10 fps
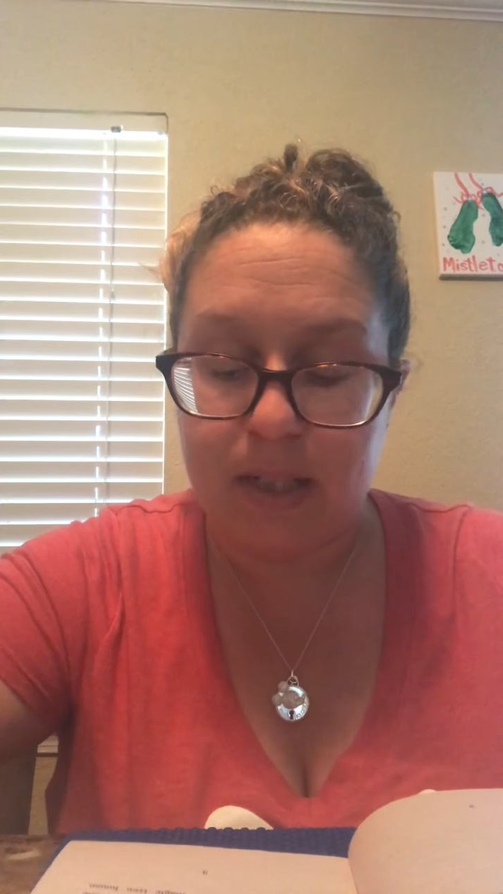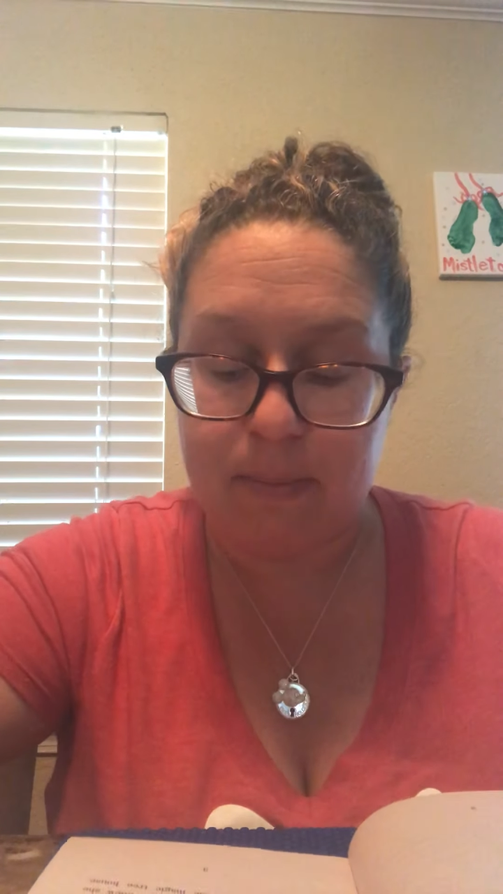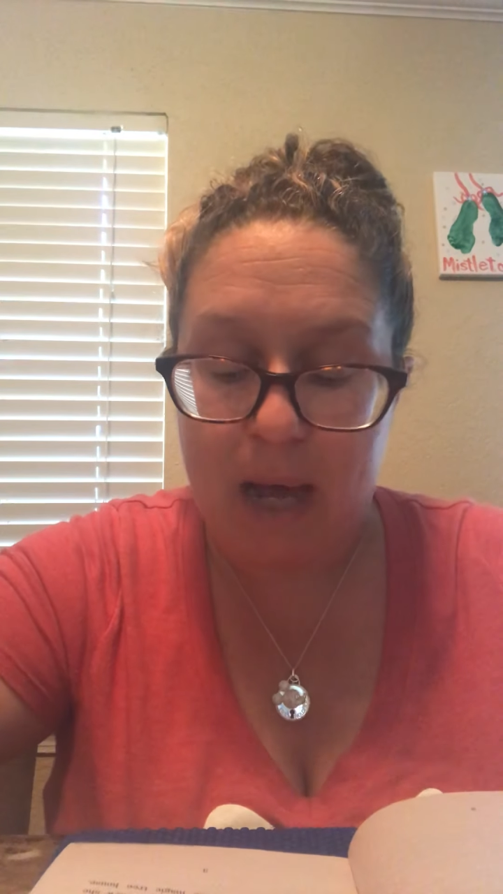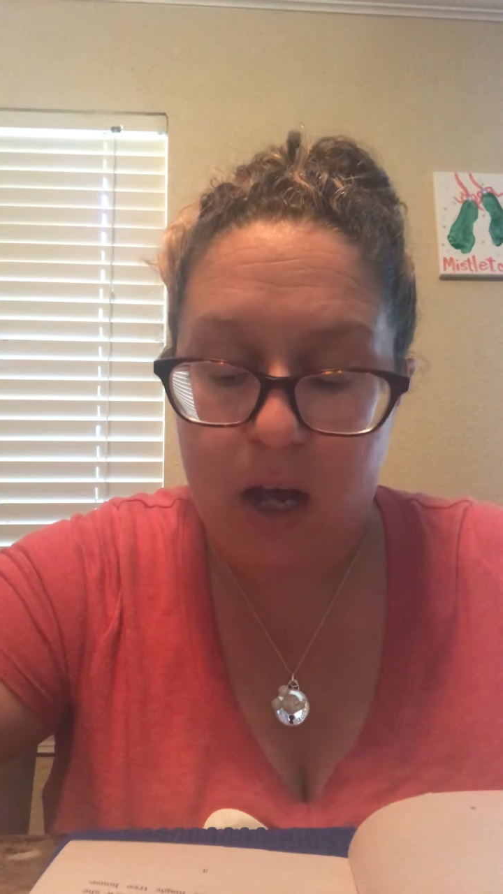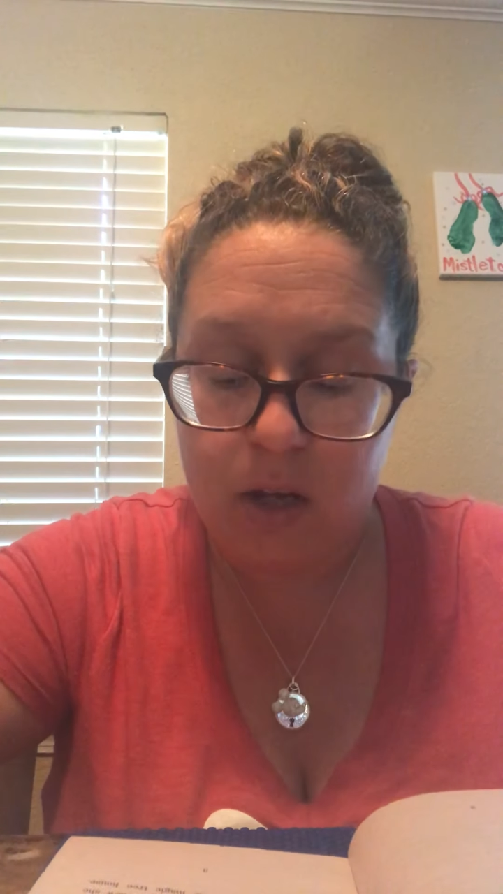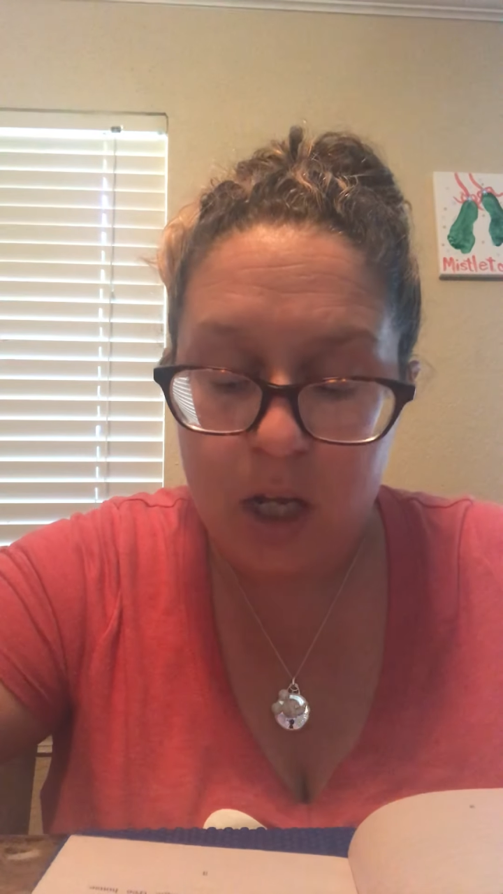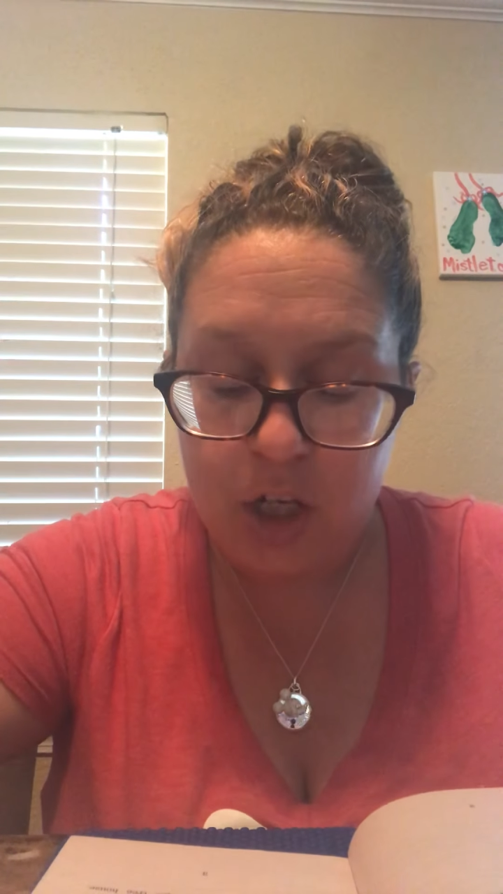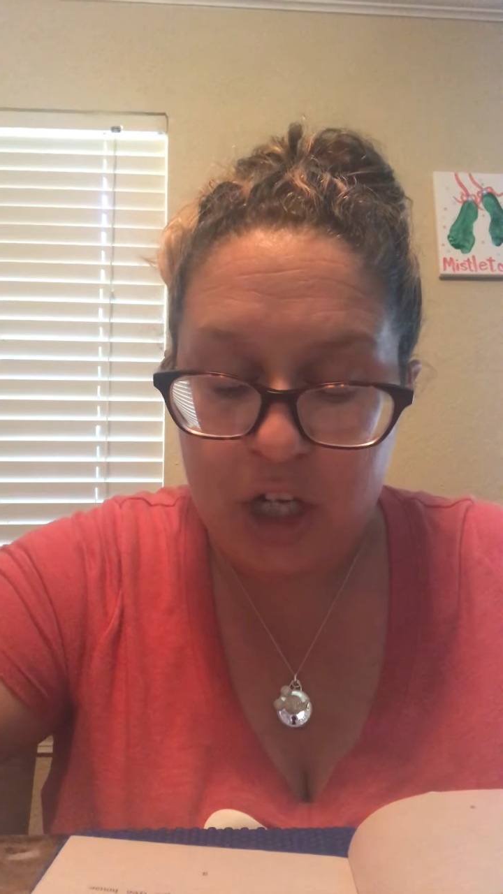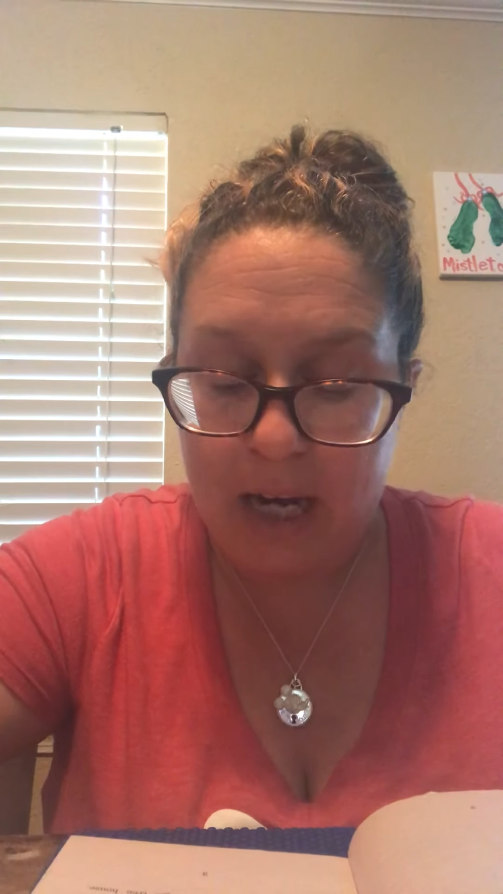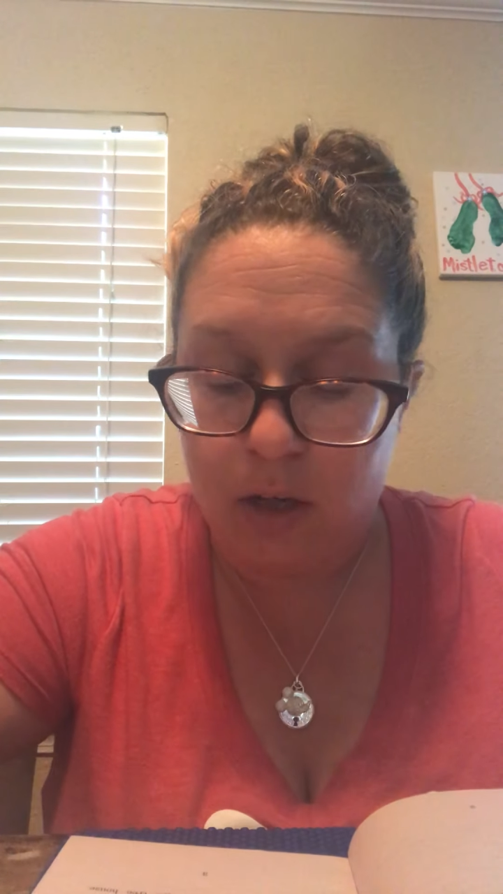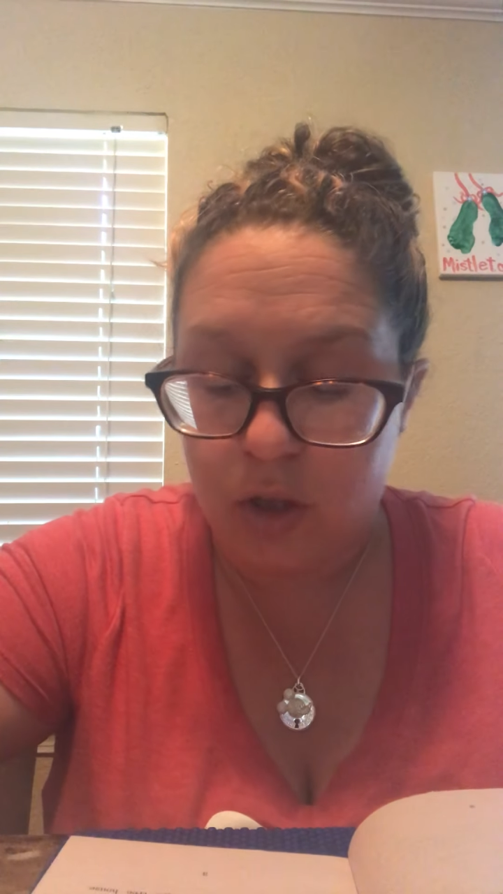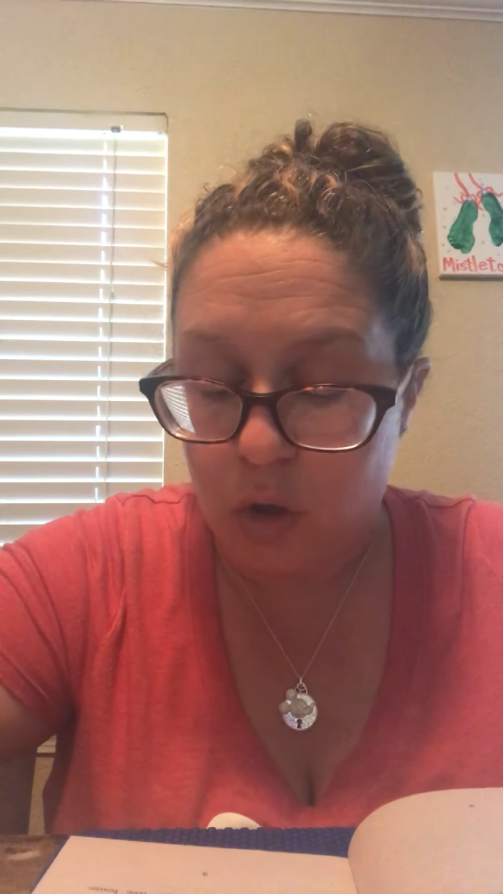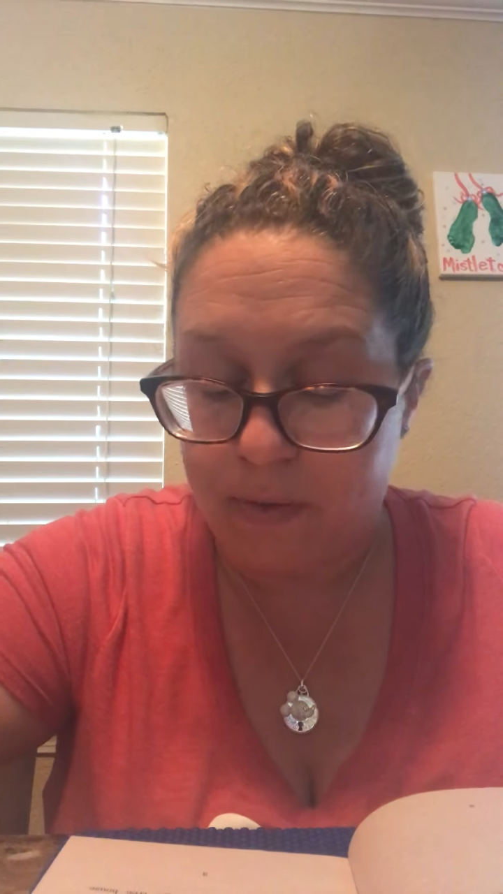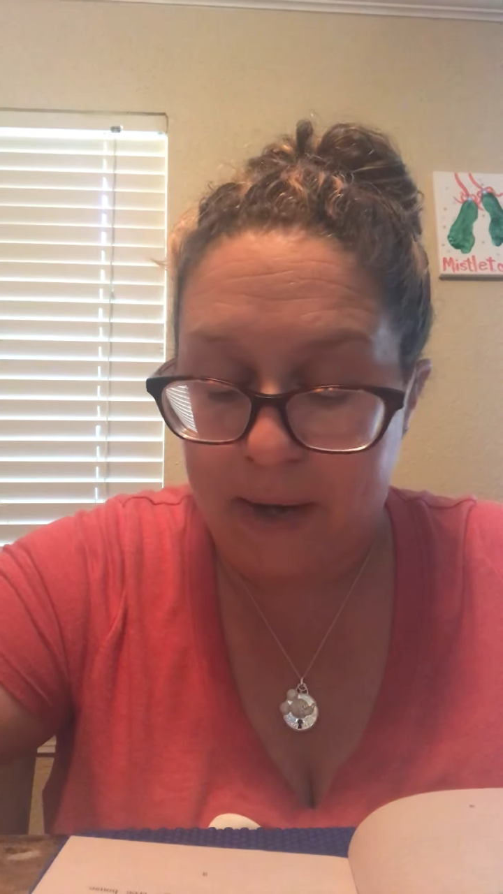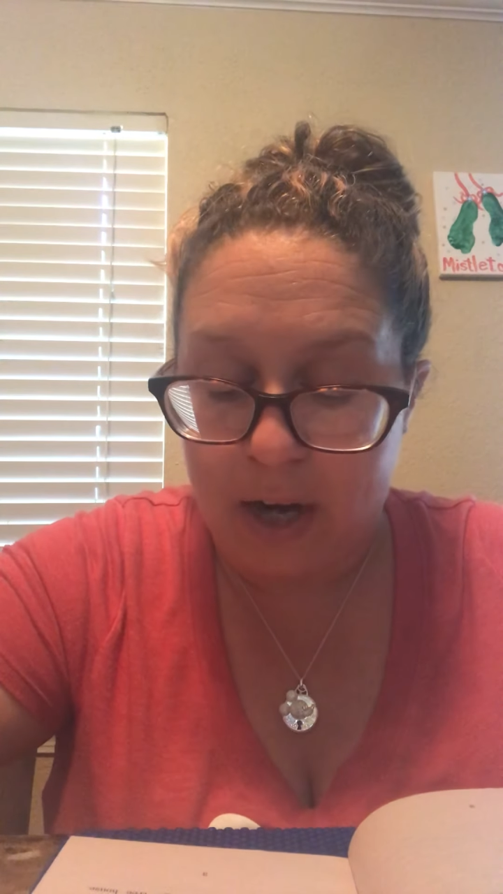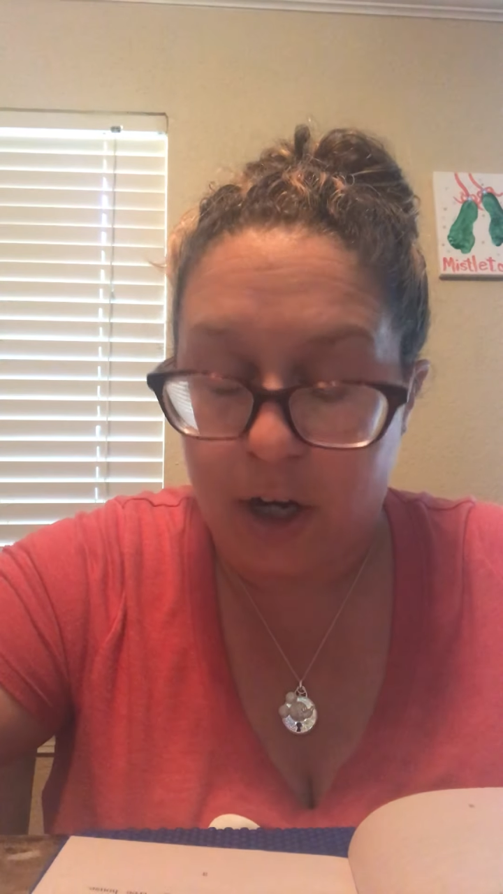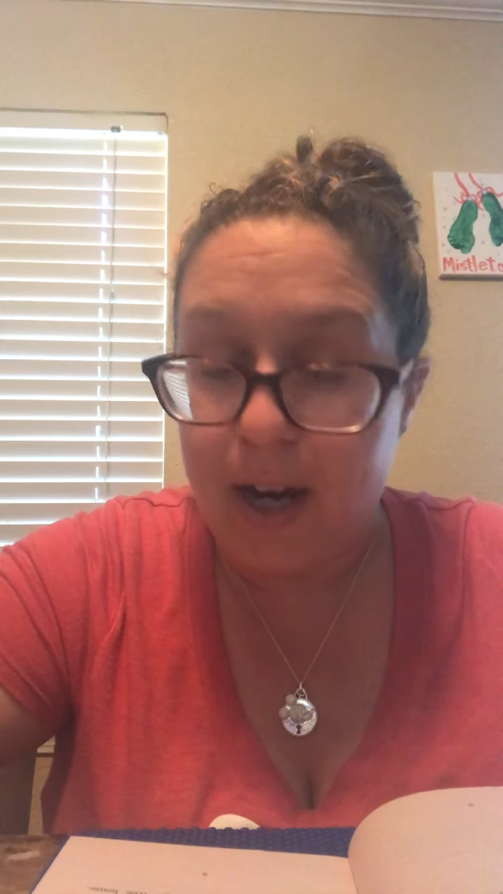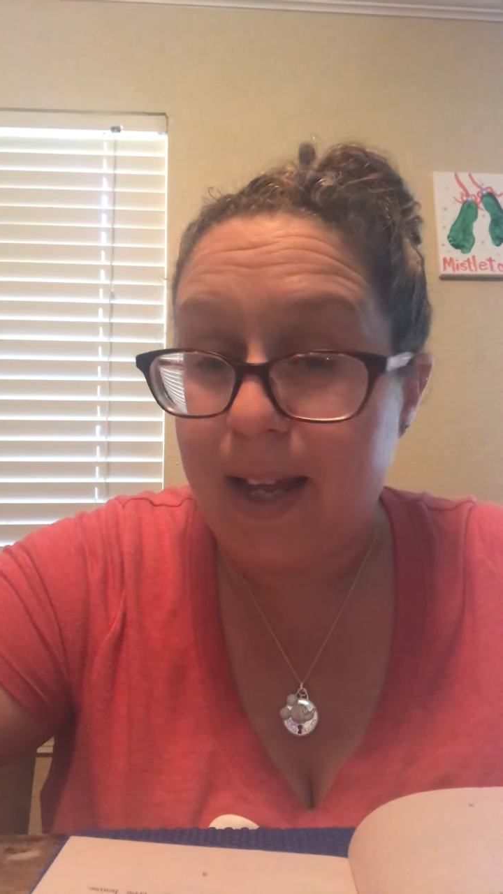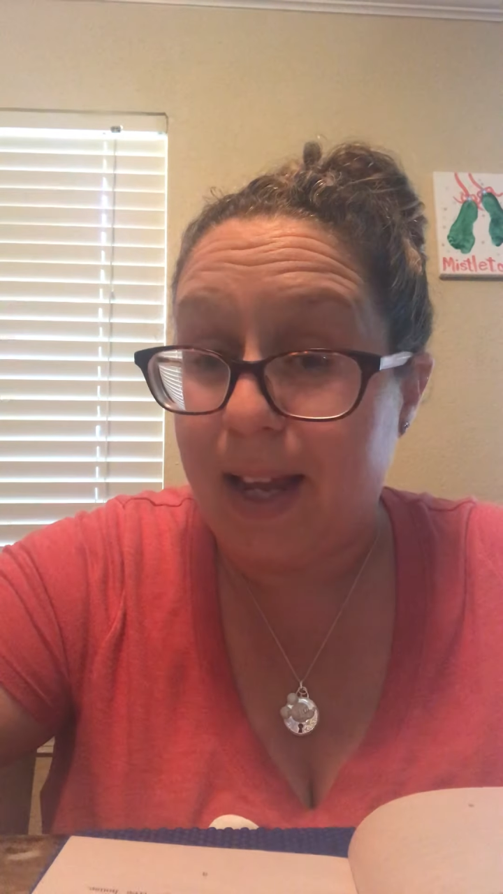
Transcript: smile. Jack looked over at her.